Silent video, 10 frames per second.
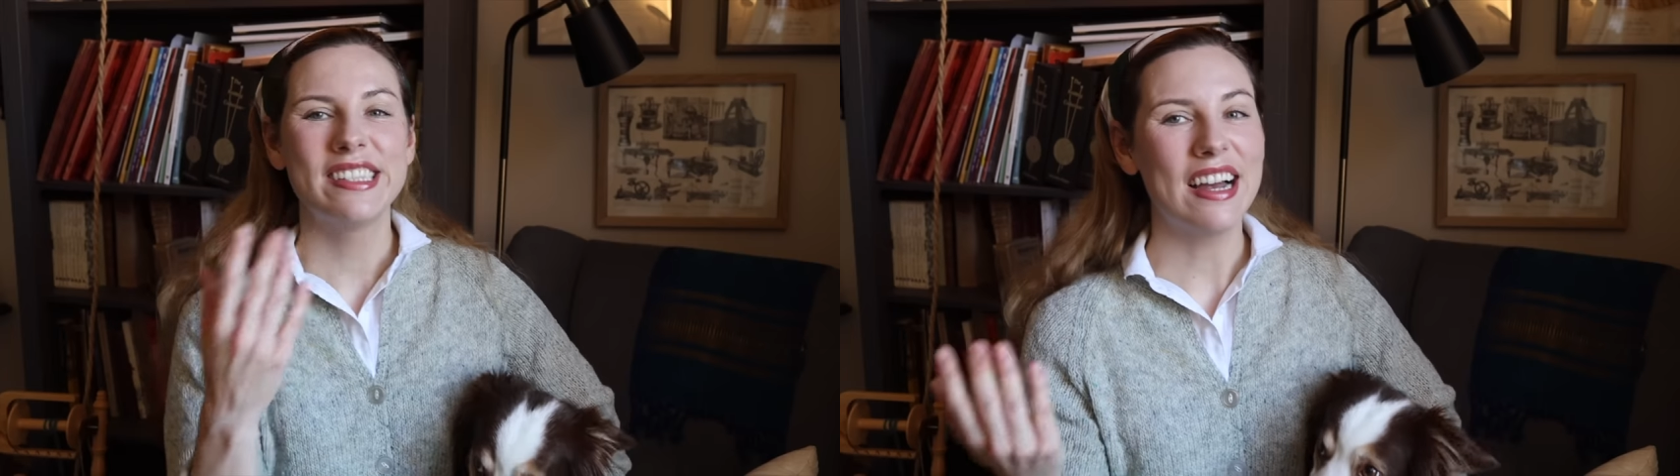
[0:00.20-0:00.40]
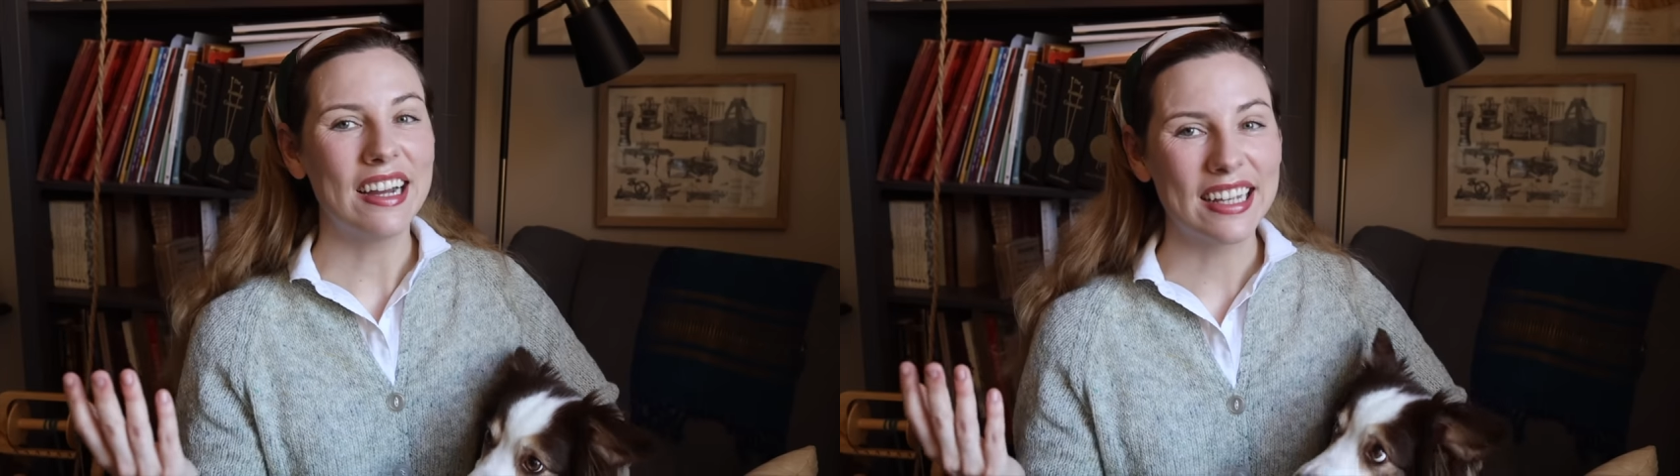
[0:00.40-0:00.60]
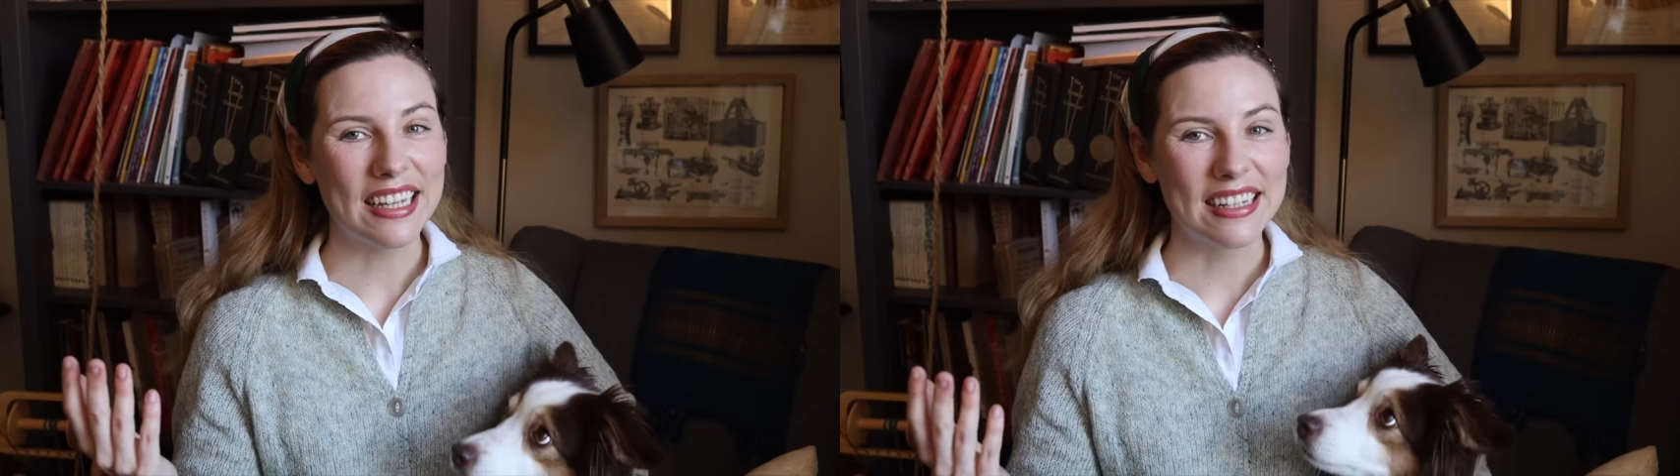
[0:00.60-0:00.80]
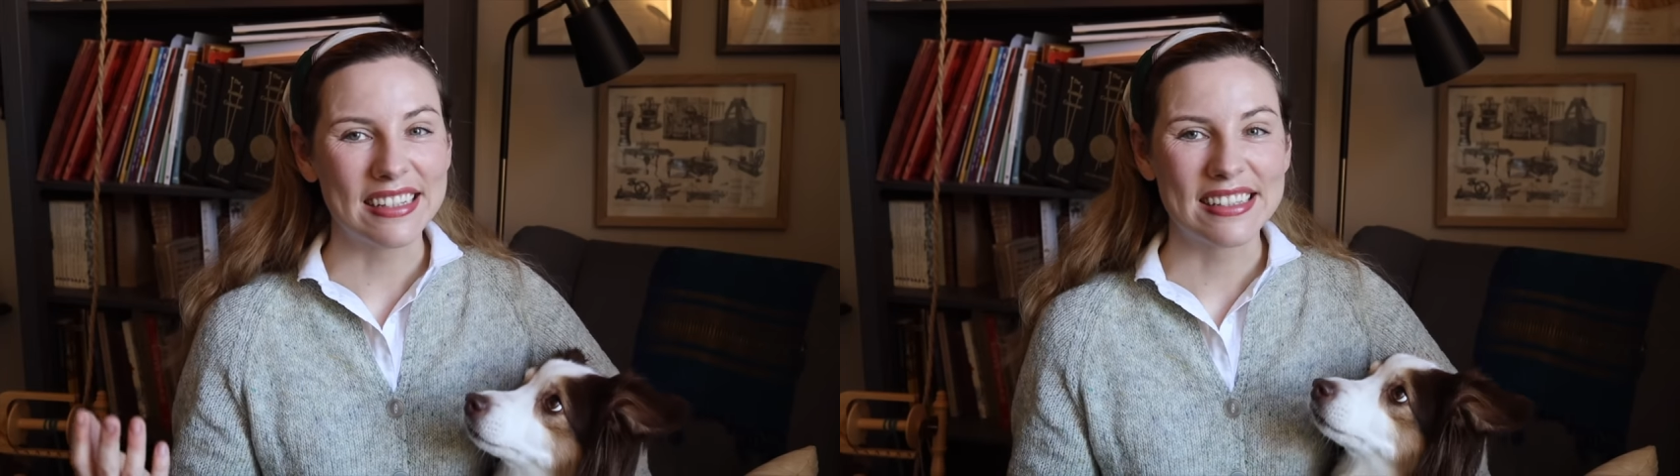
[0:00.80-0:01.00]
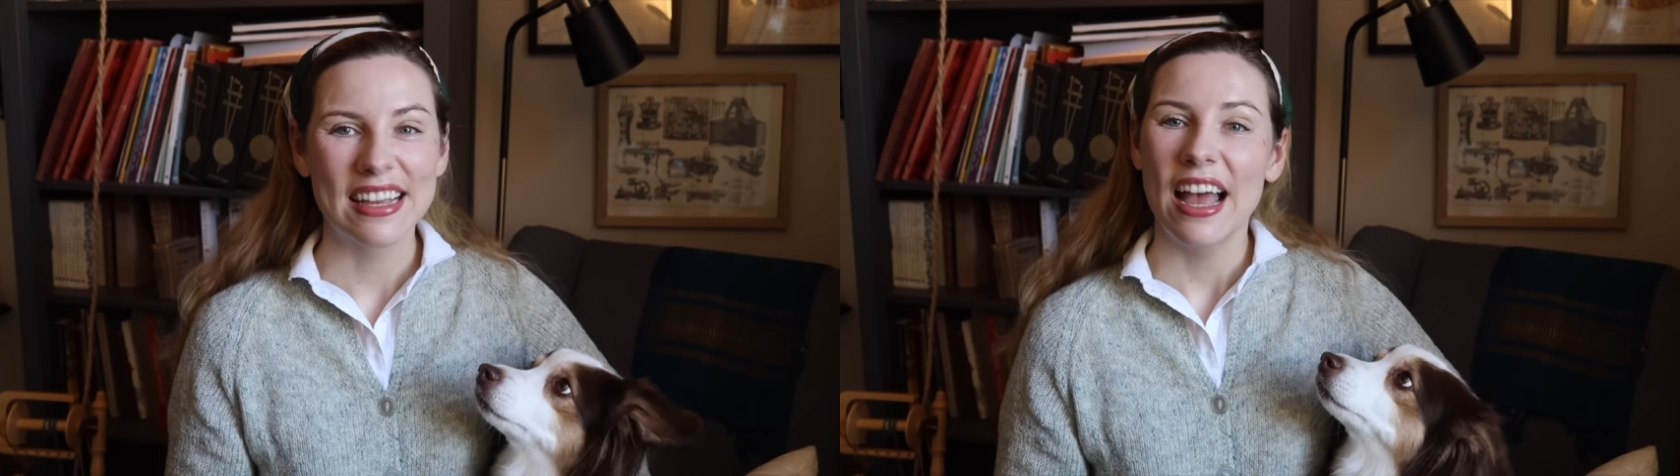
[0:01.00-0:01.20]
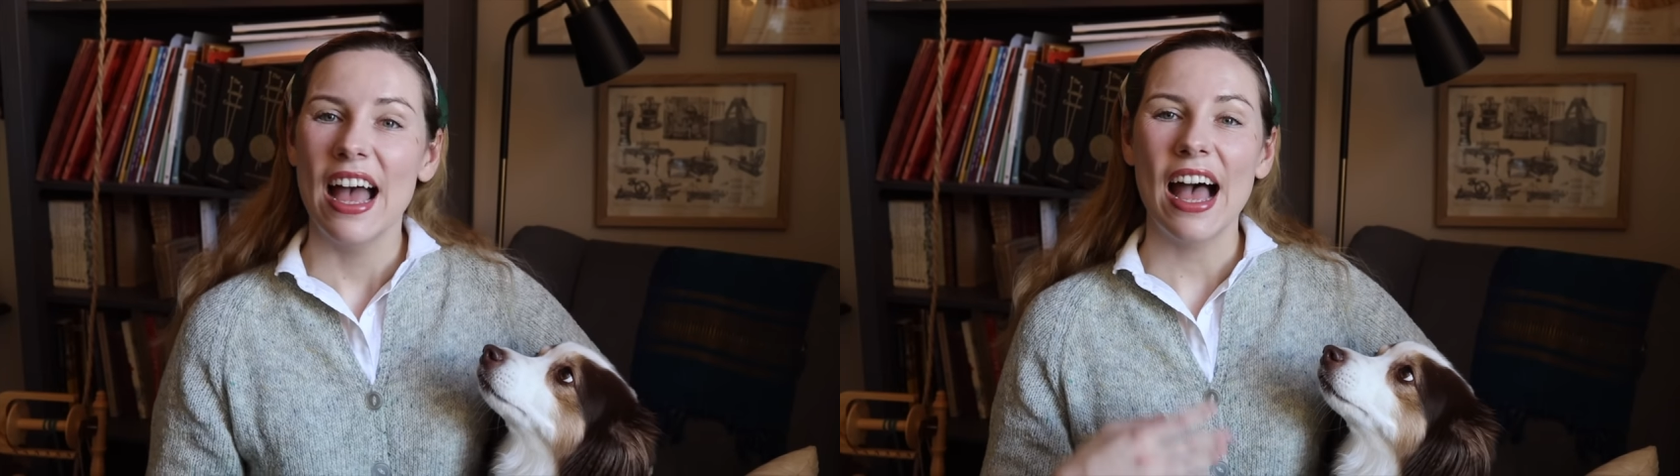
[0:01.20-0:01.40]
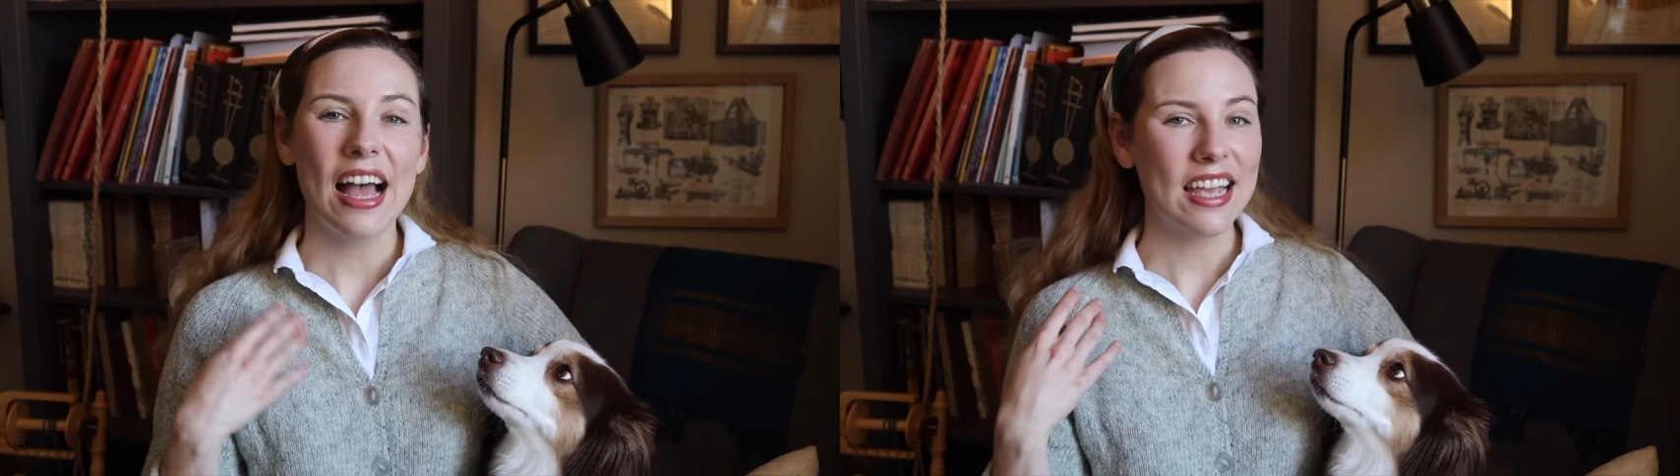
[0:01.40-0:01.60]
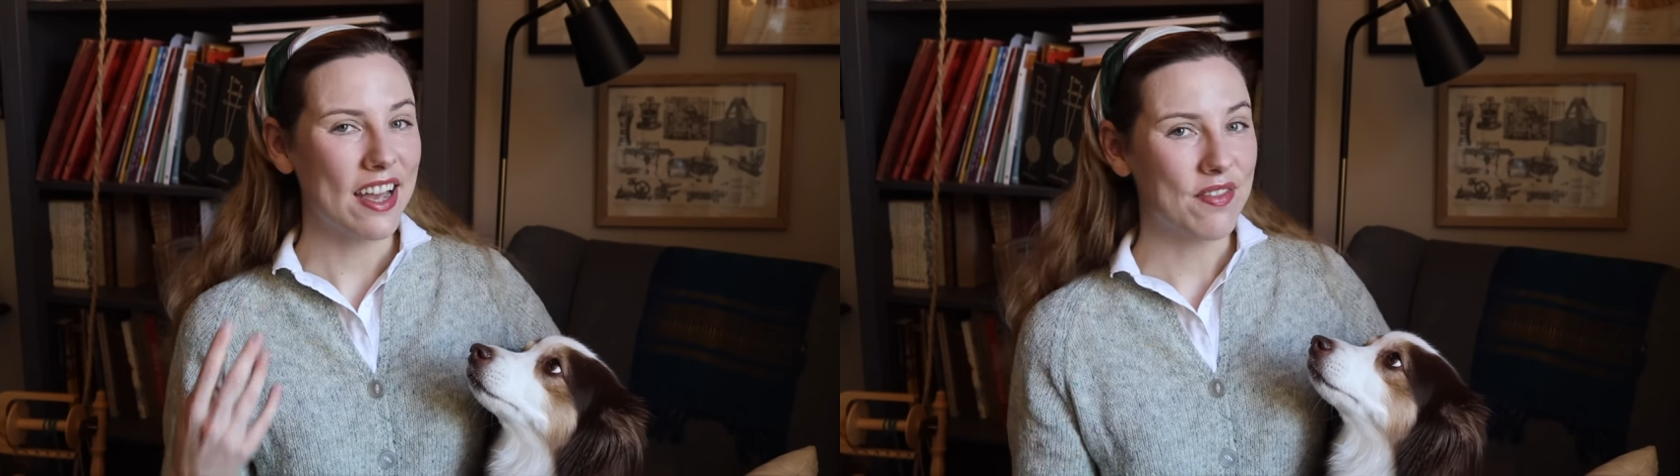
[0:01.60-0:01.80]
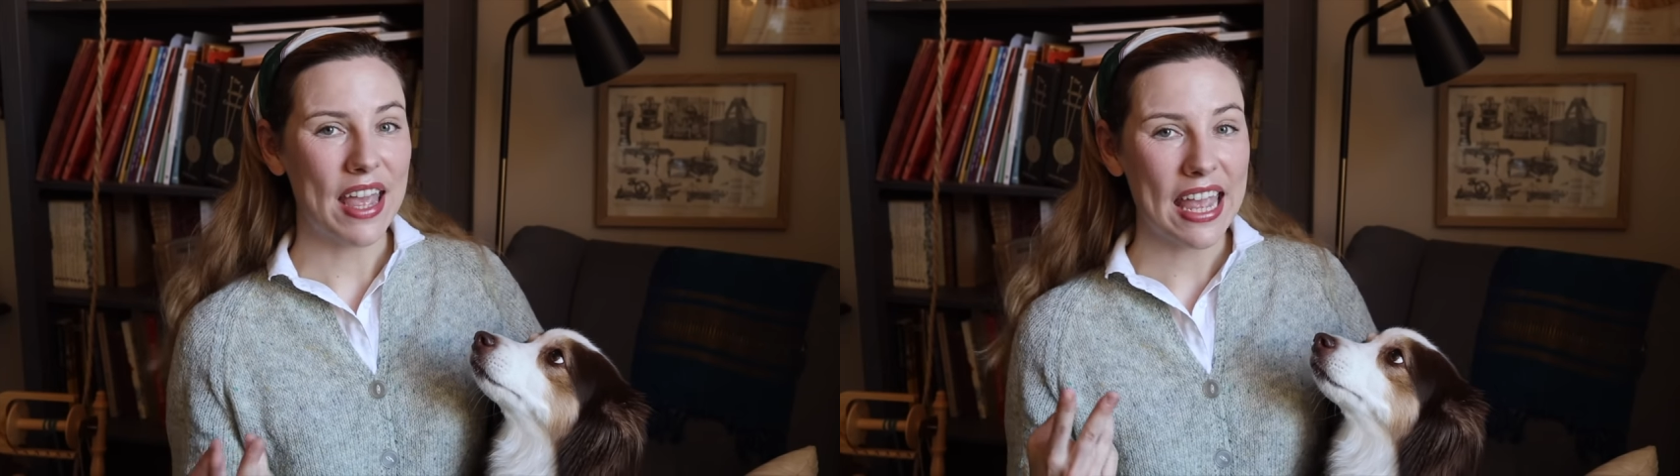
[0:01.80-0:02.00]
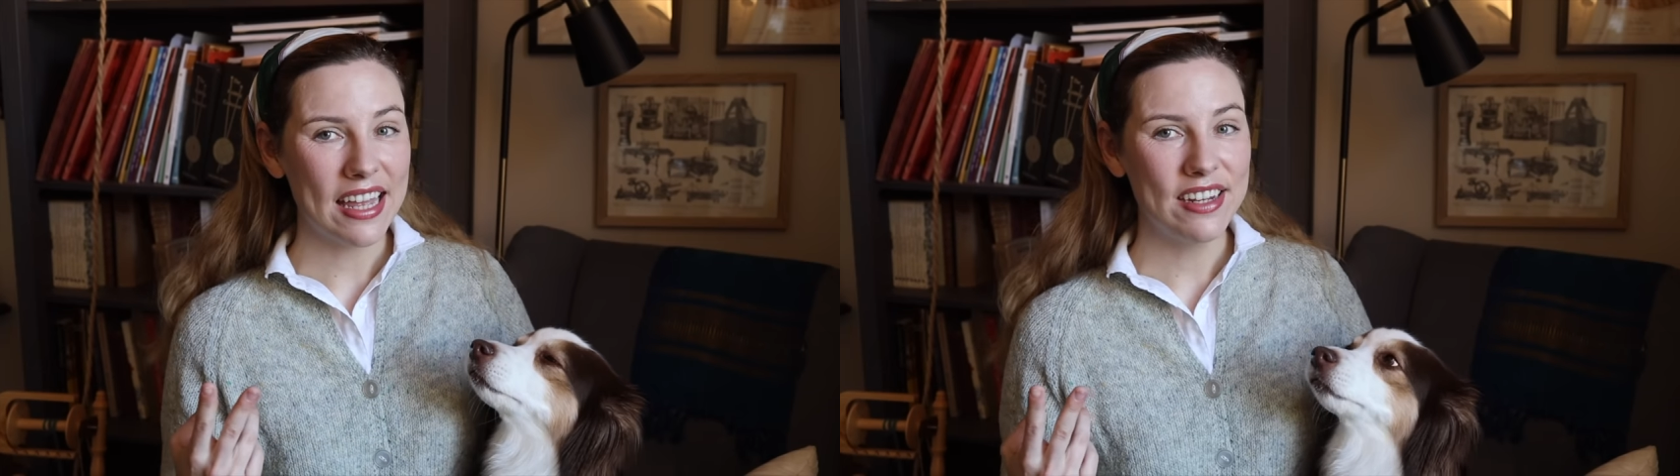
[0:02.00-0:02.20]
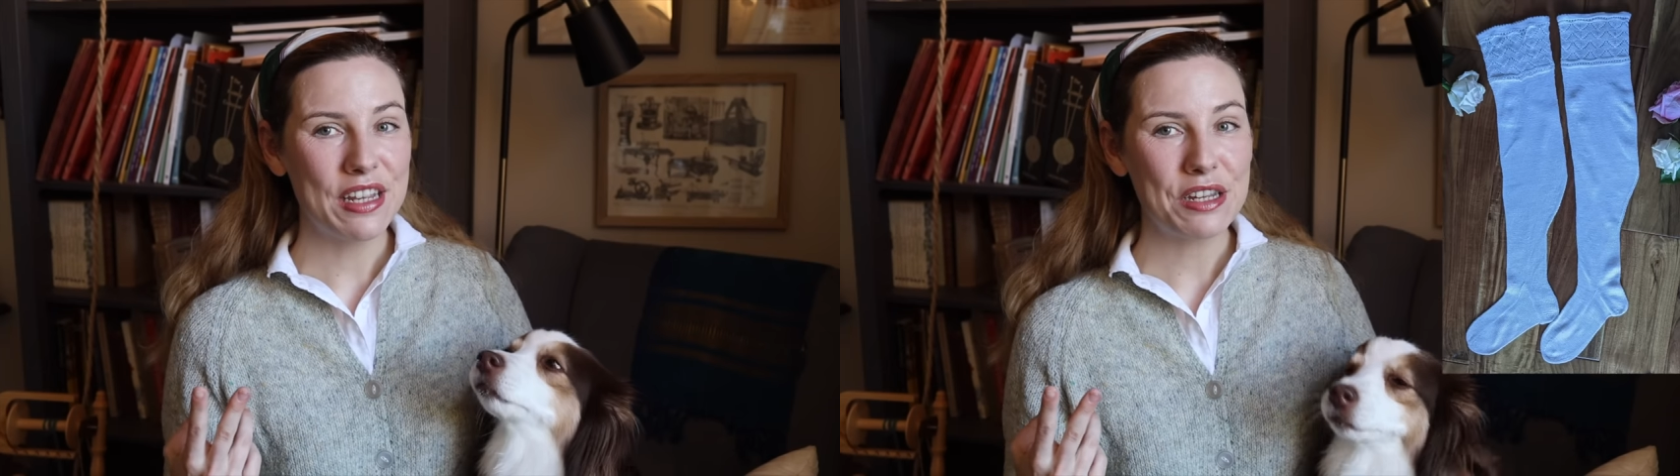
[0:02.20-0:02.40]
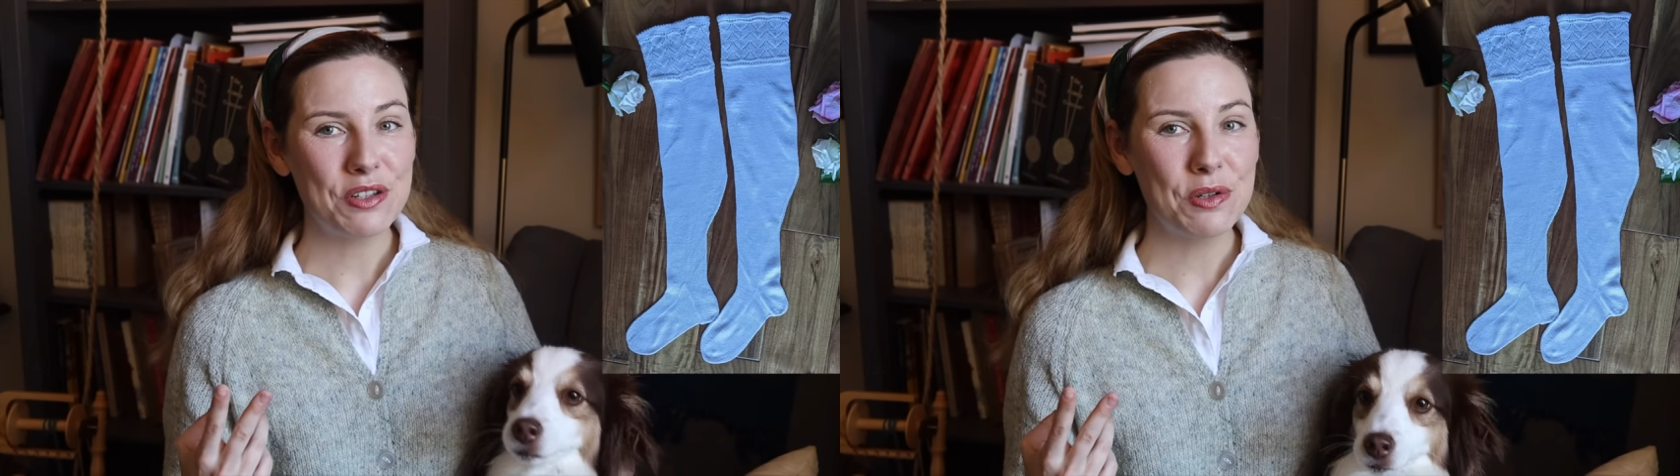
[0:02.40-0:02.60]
stockings. I have hand knit